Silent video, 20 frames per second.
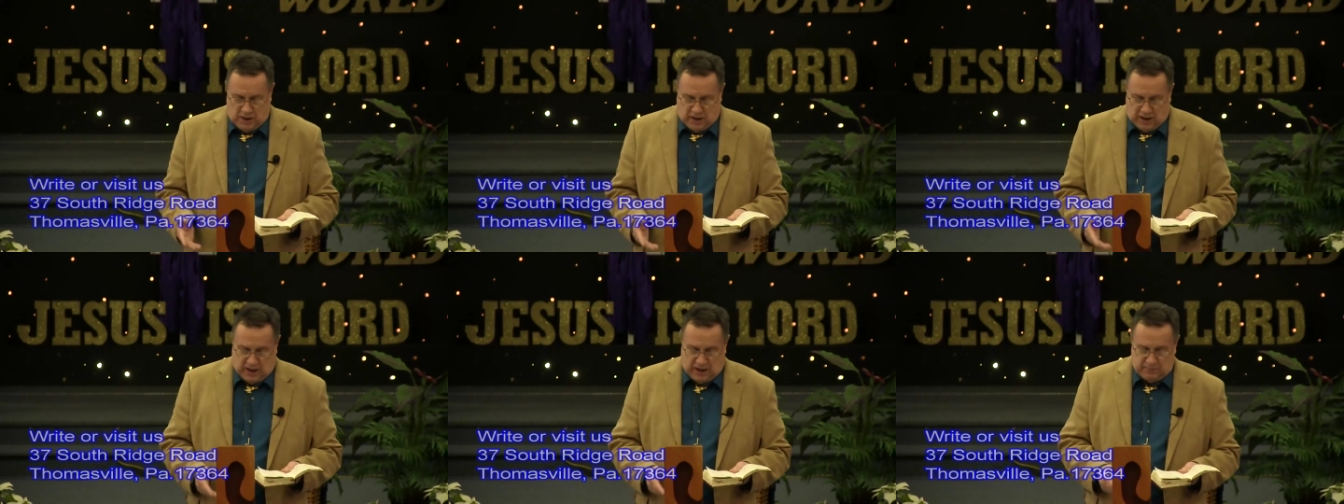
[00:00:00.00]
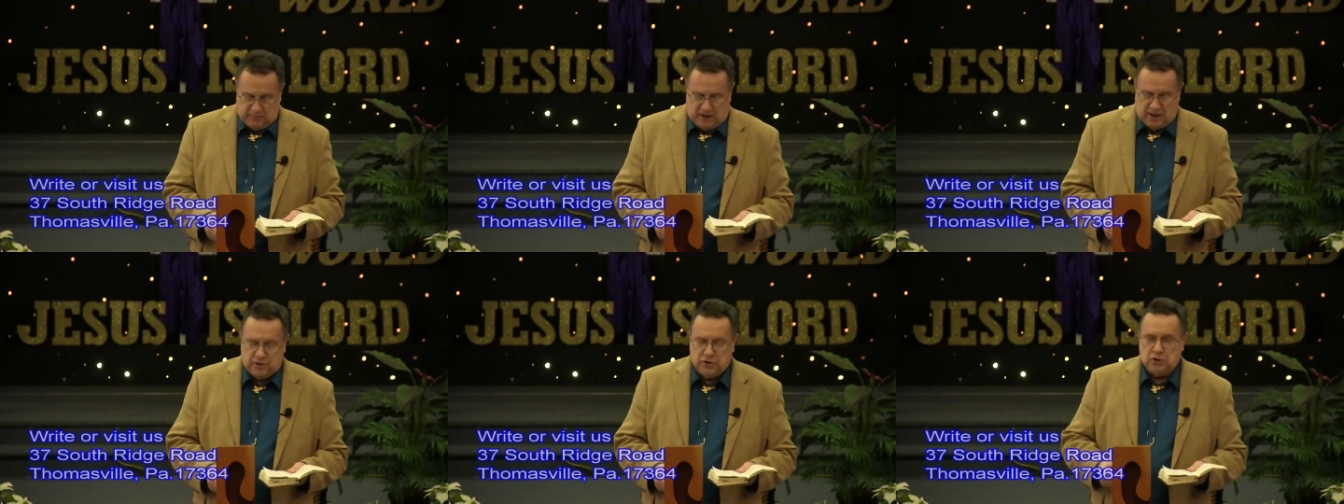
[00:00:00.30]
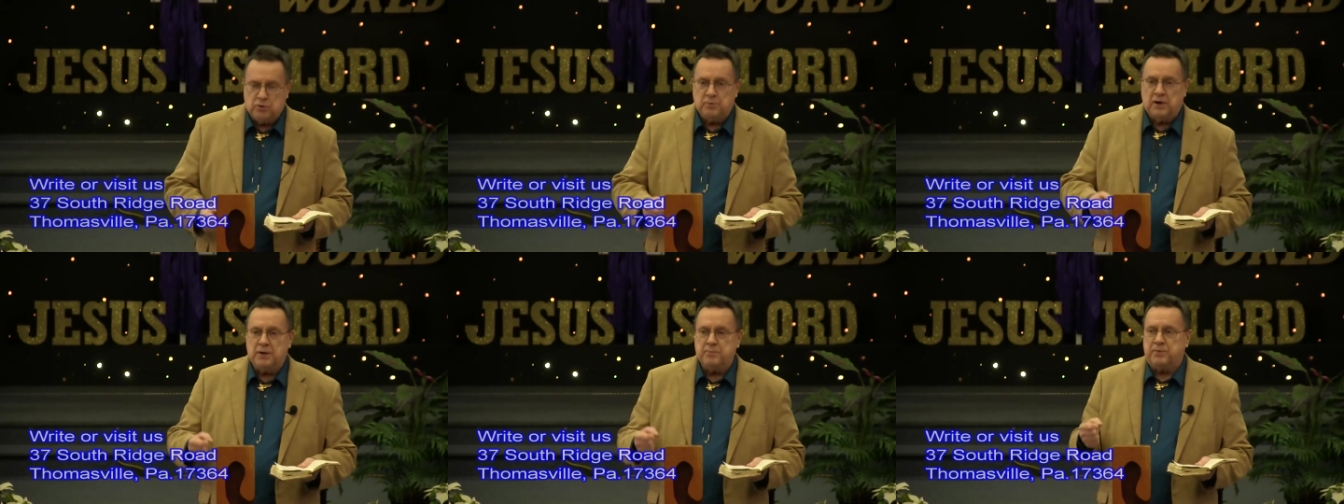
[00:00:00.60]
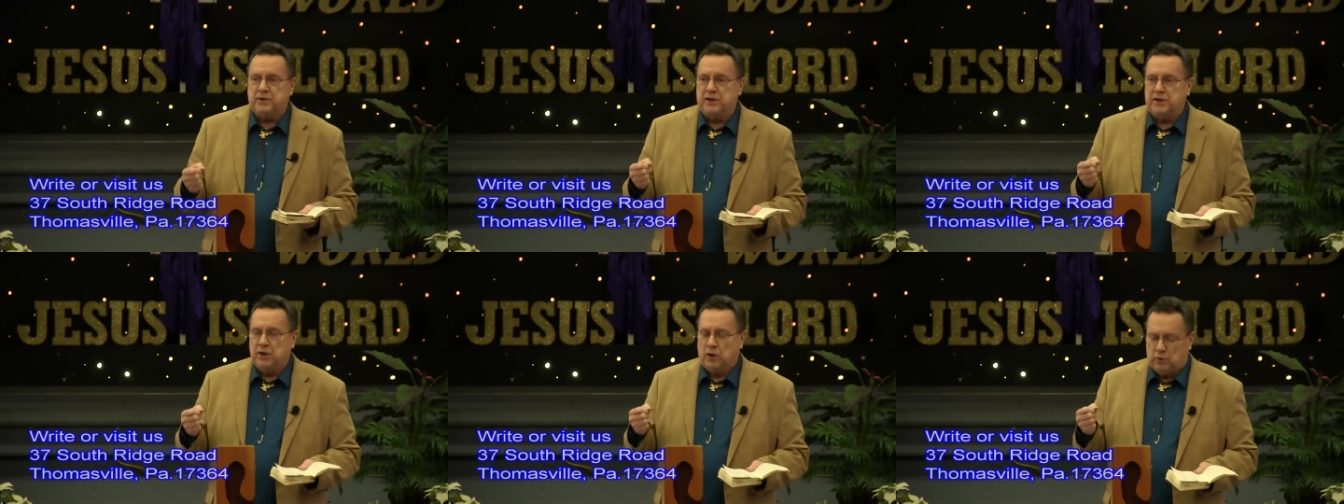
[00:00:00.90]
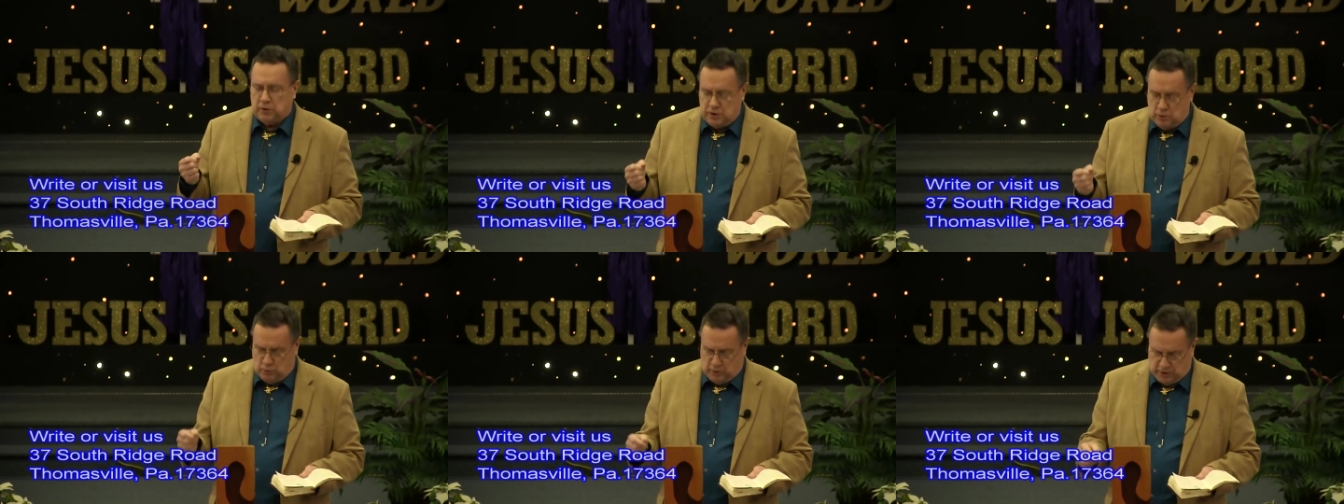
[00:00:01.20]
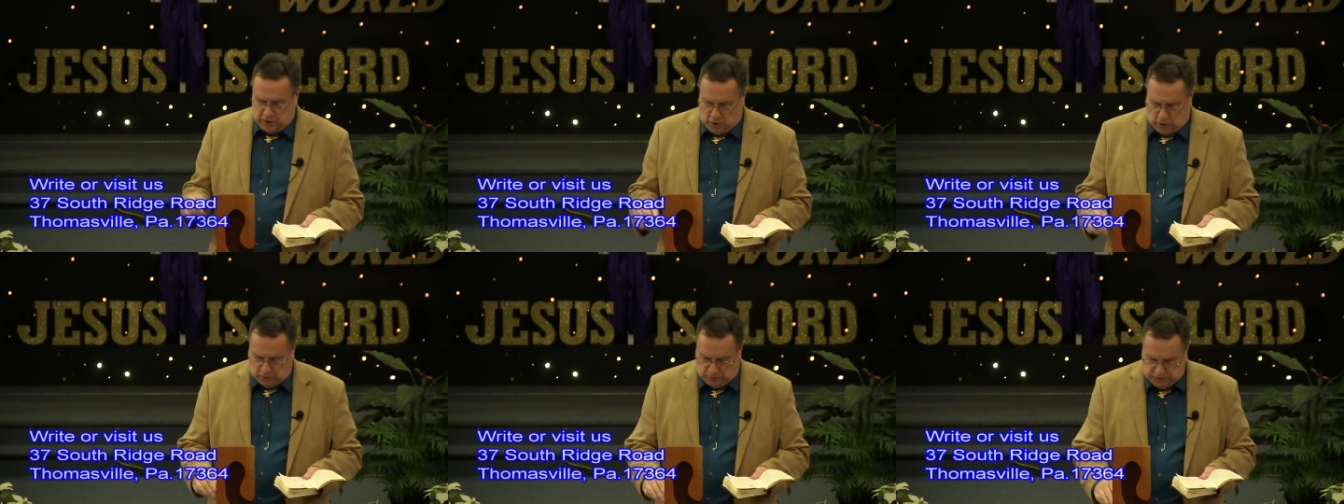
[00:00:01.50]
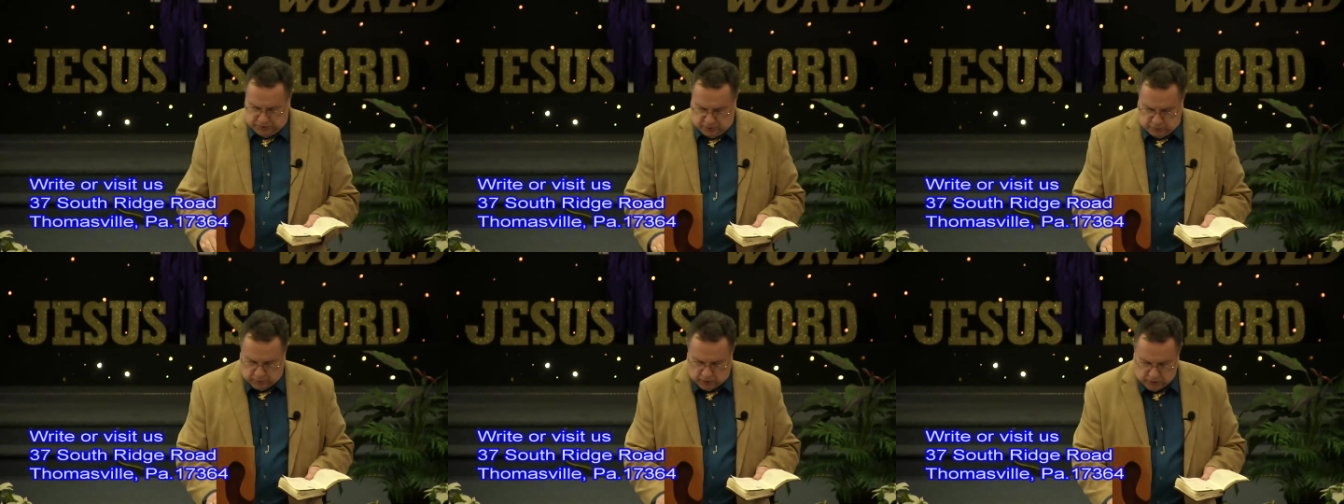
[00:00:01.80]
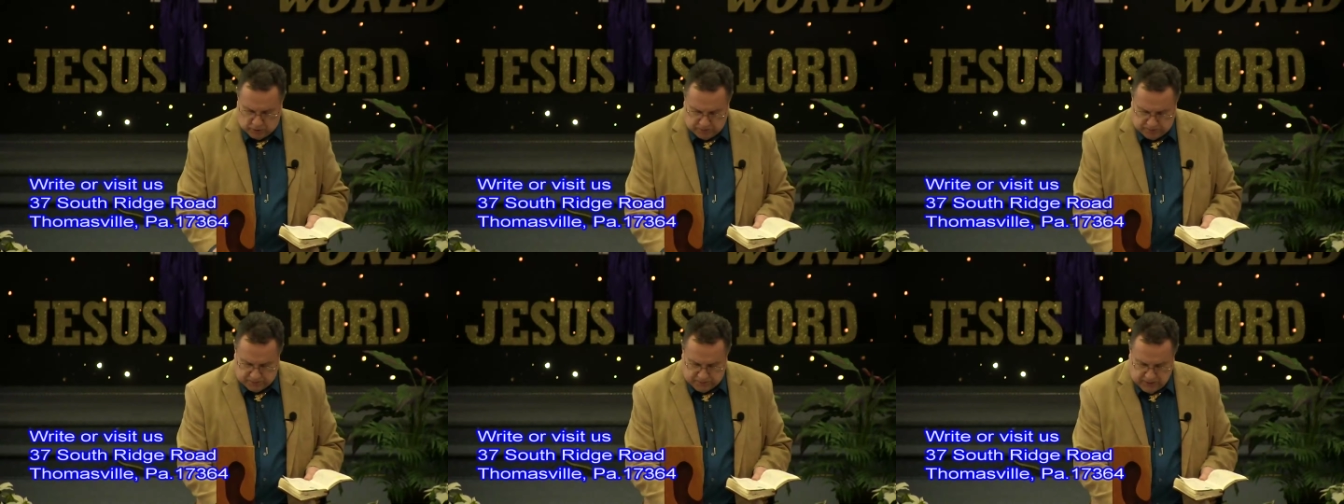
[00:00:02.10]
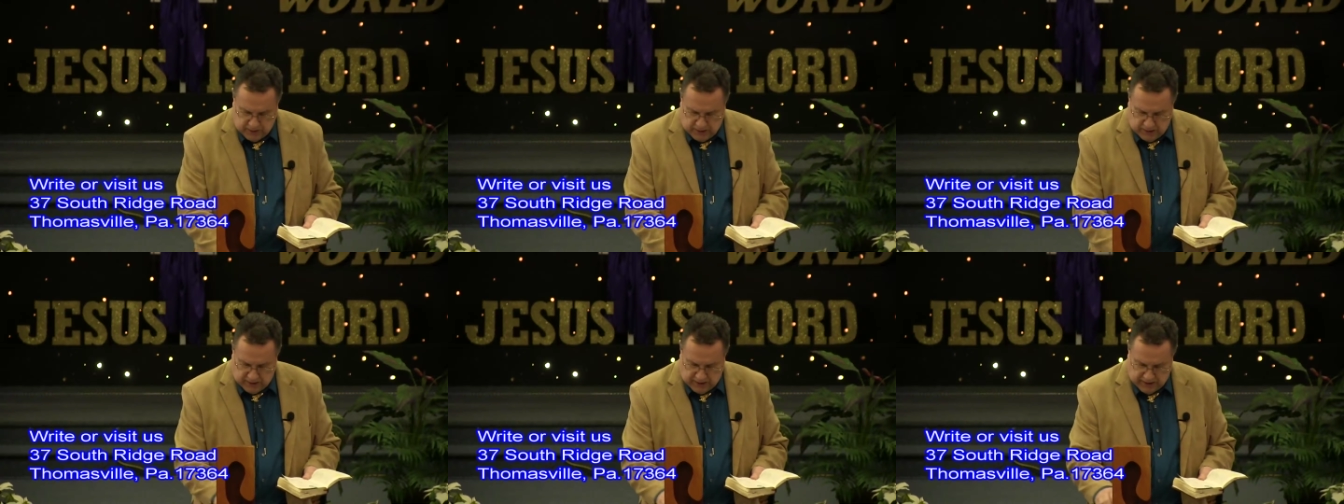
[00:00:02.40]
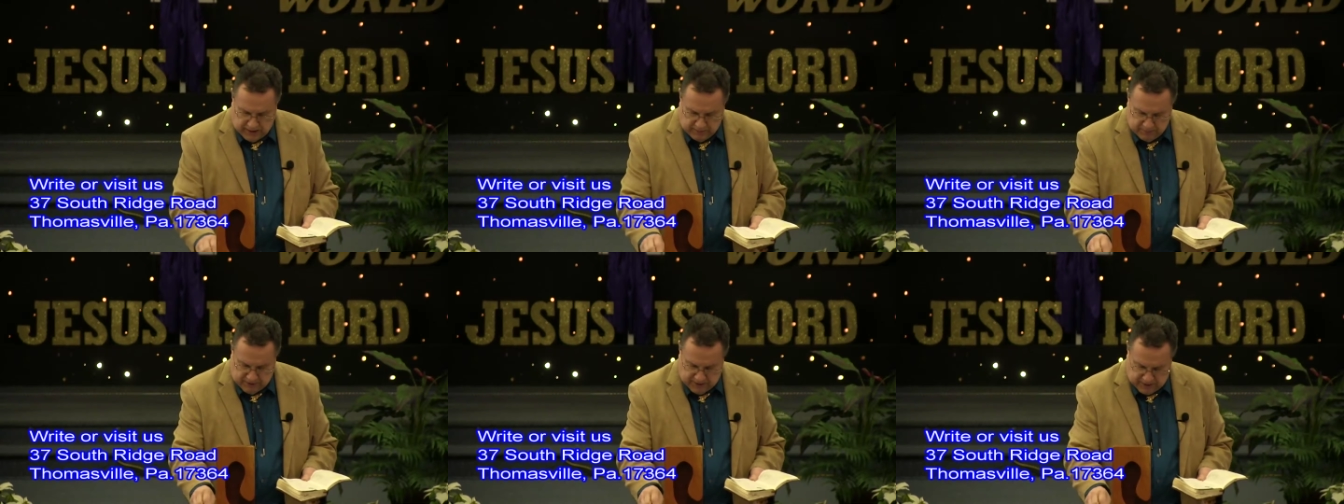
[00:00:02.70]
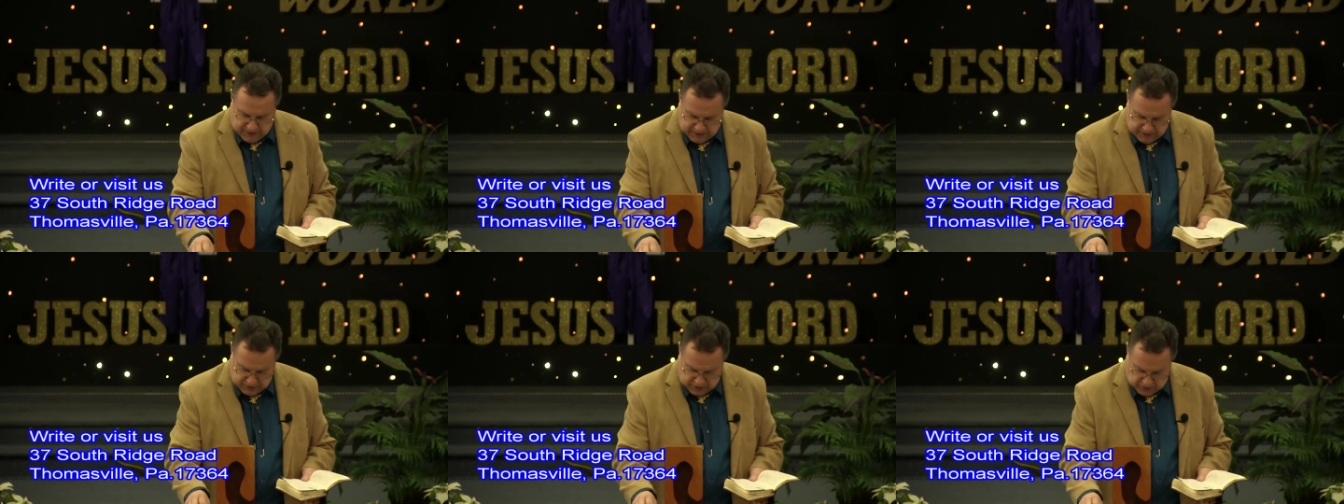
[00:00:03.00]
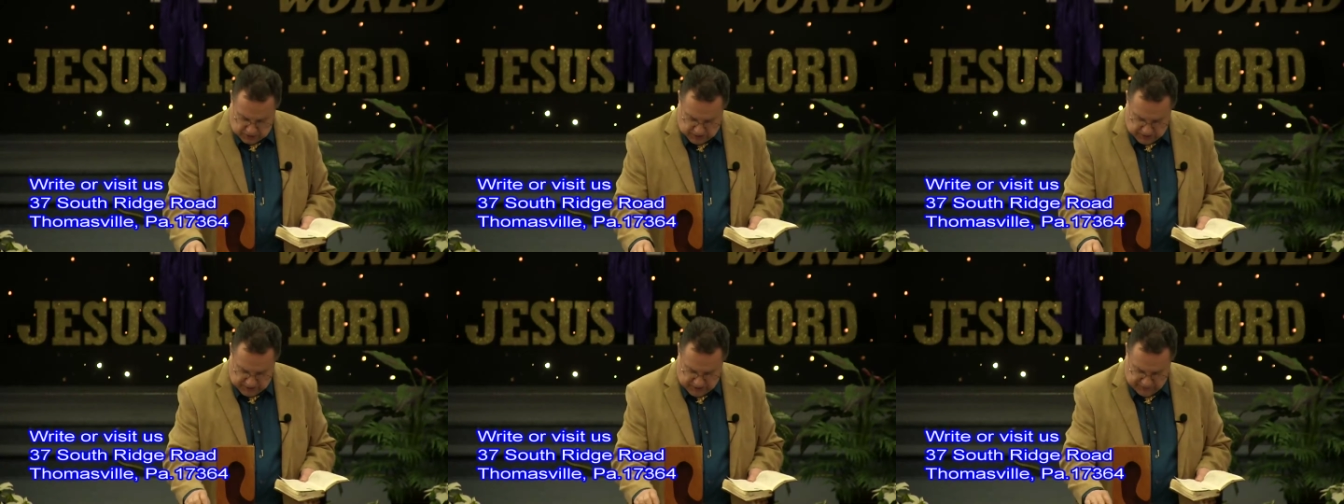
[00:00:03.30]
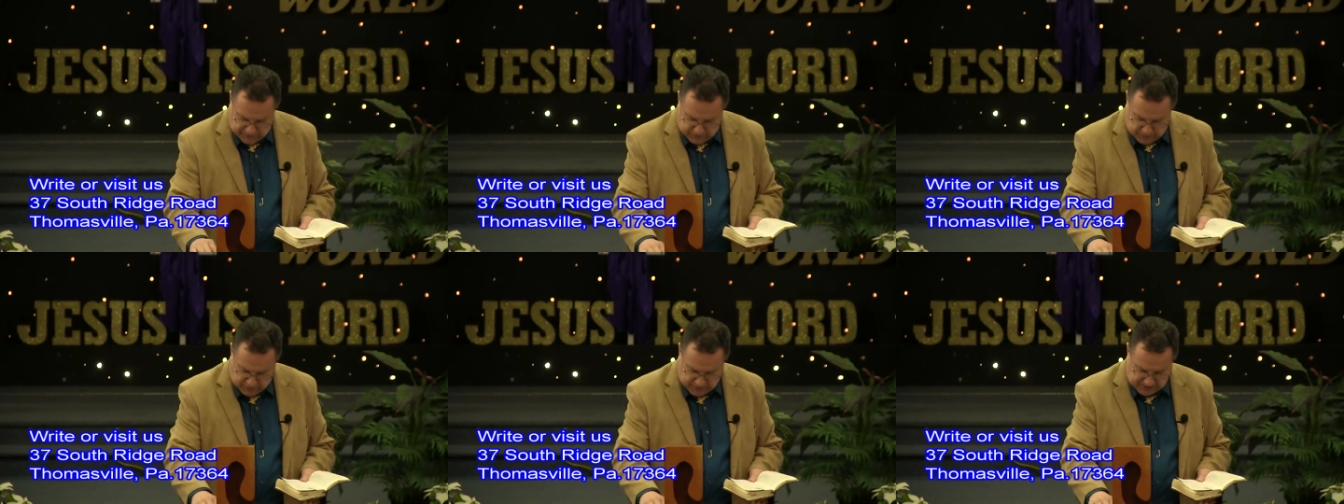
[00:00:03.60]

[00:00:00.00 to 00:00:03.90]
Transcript: Amen. You might be the only one holding the rope. Amen. In your life, you